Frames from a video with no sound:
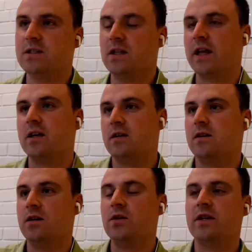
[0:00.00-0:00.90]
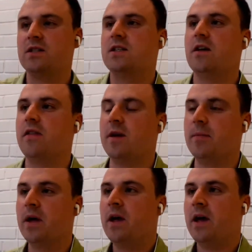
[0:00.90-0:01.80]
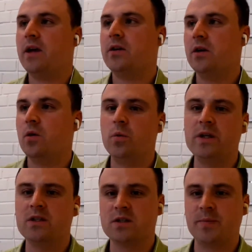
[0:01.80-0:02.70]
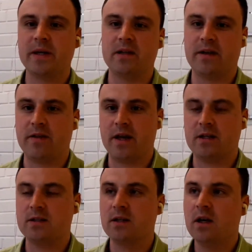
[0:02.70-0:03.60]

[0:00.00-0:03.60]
like you can tell them, hey, we don't speak like that.